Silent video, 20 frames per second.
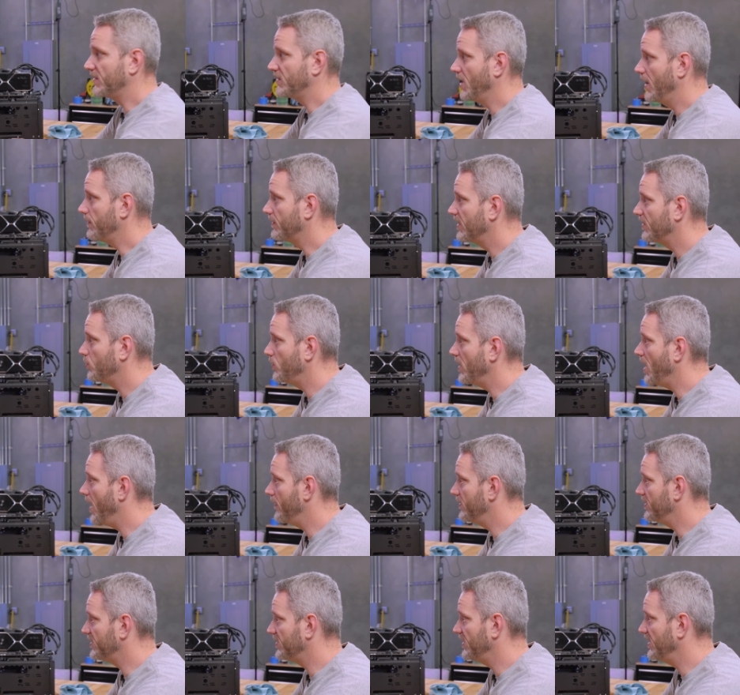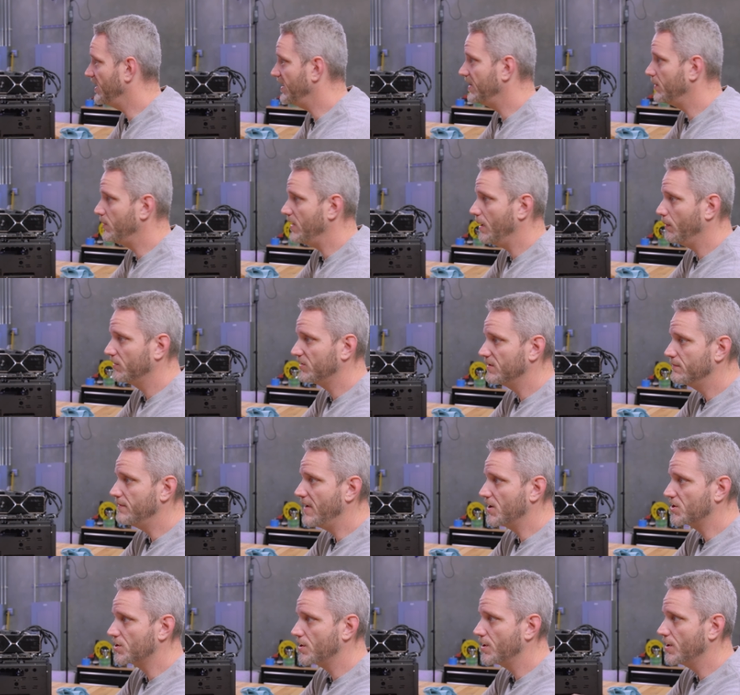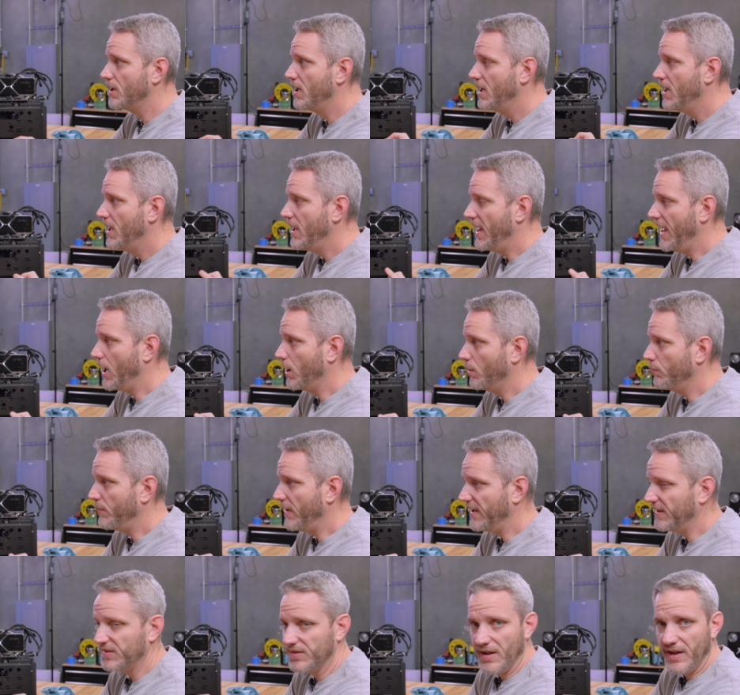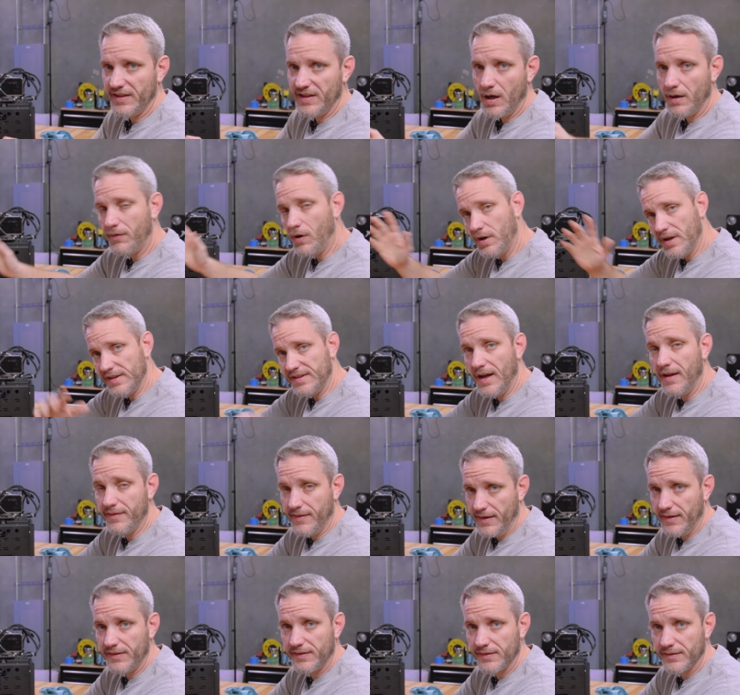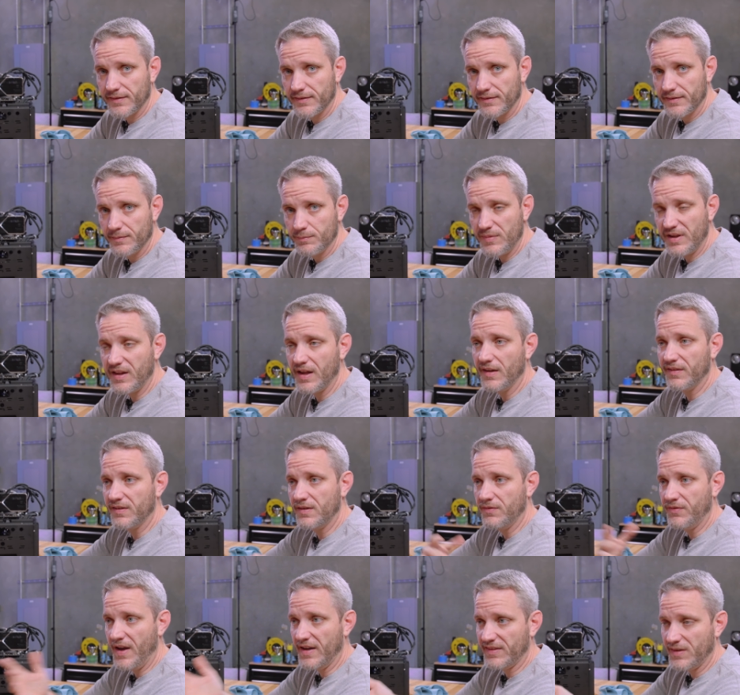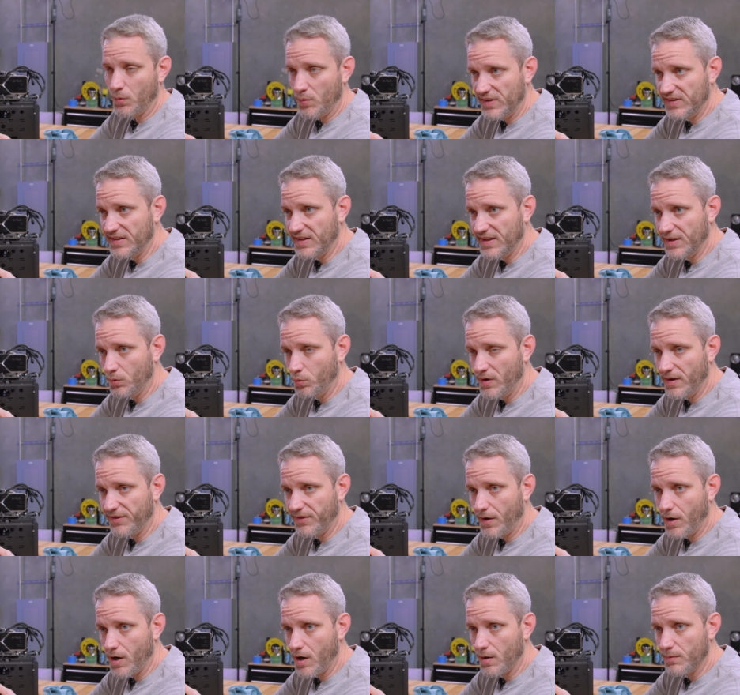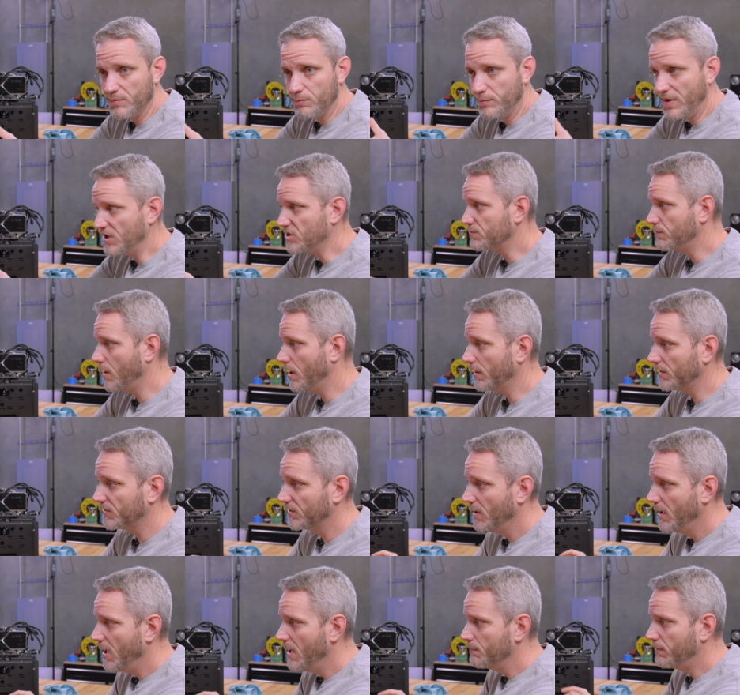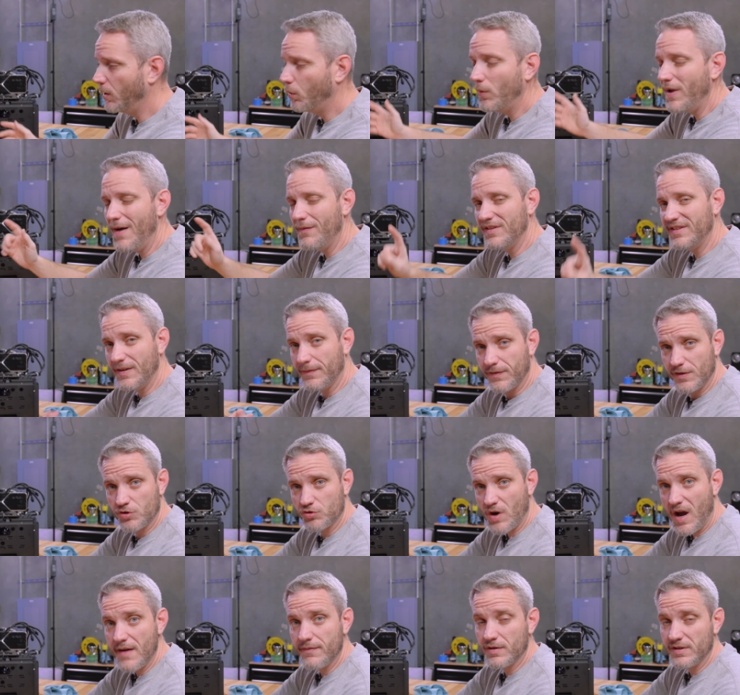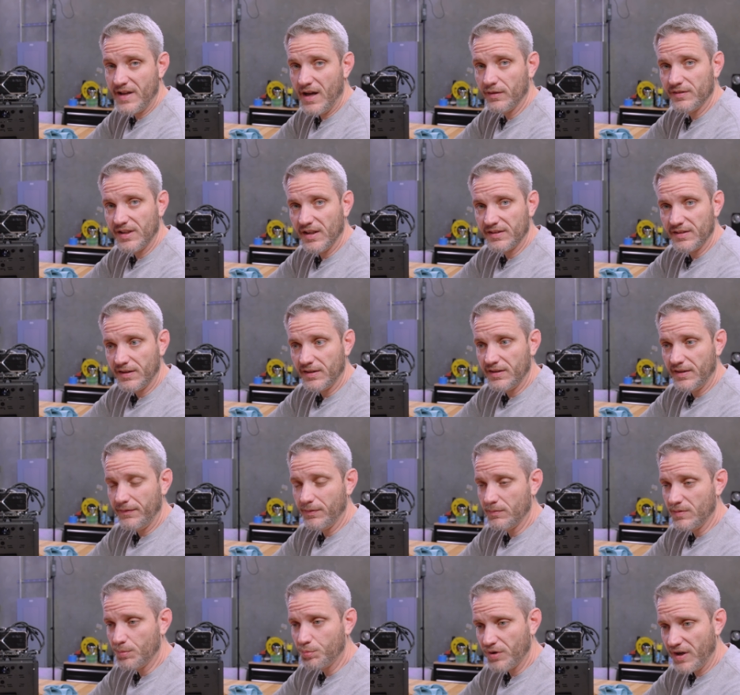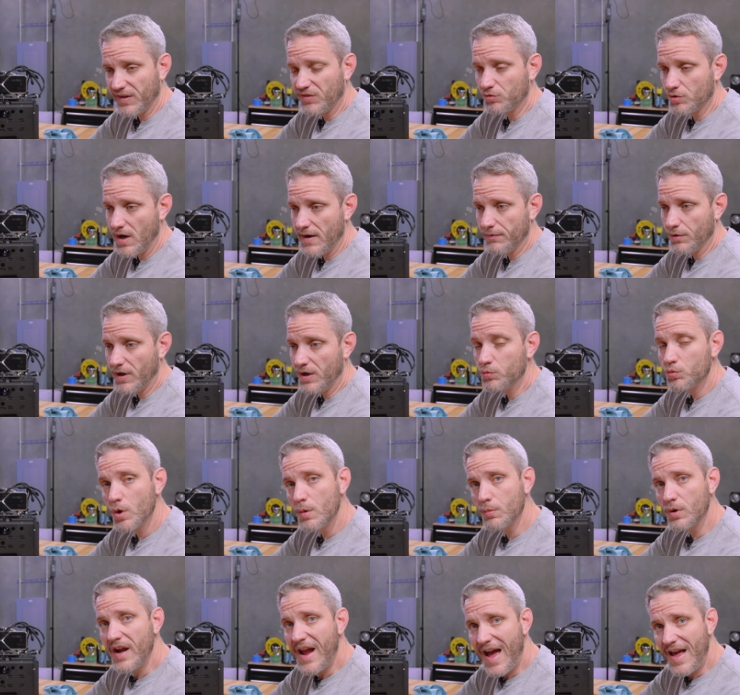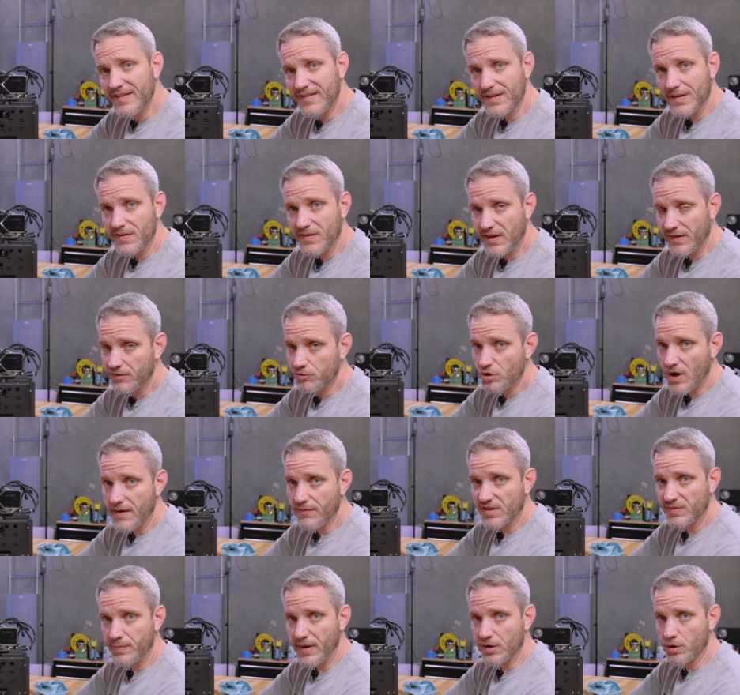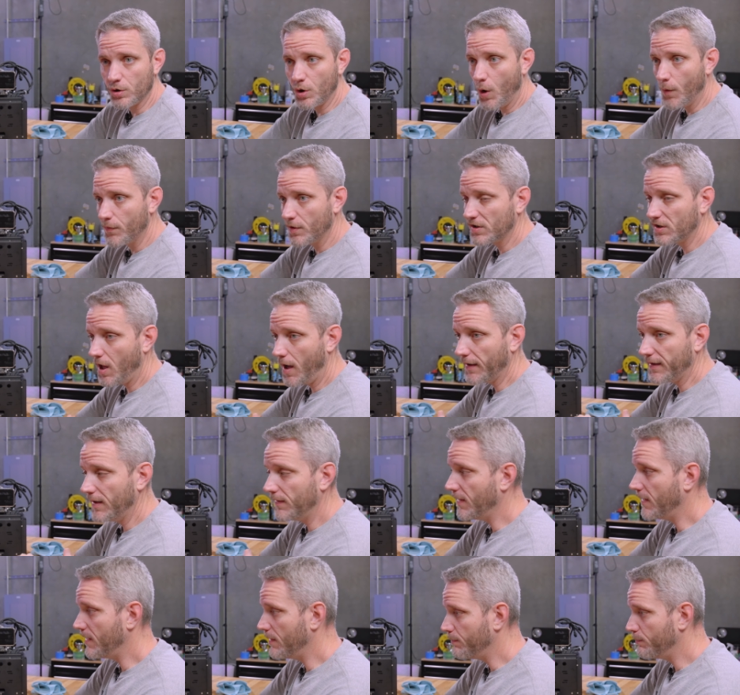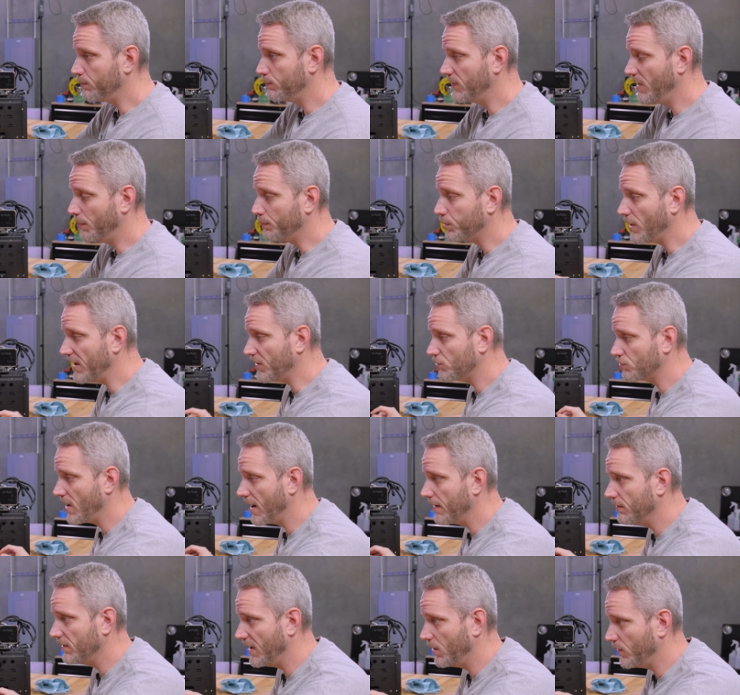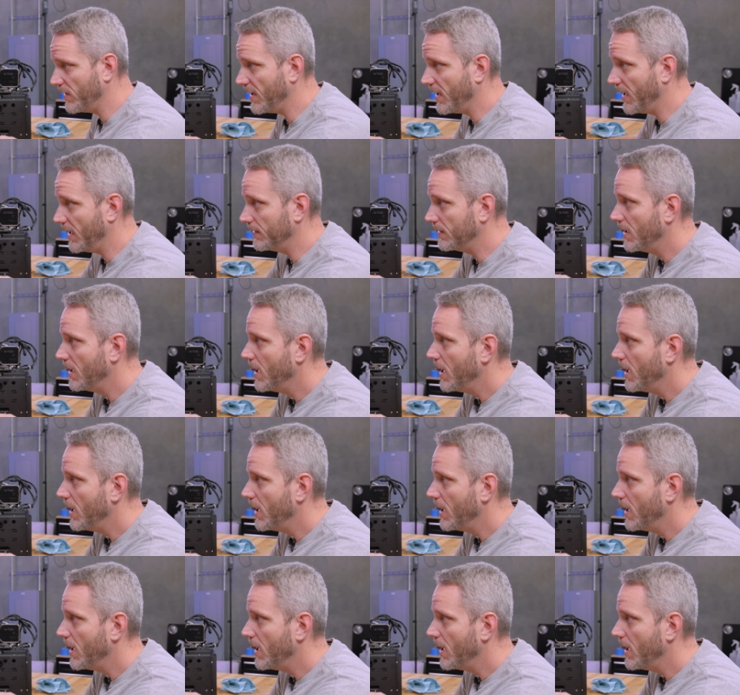stuff, because we obviously need to be able to measure our baseline. Now I've already done this, because of the fact that we did it with our benchmarks. But we have a different driver now, technically, from the press driver. And rumor has it this driver is better at overclocking than the, the press driver that we had.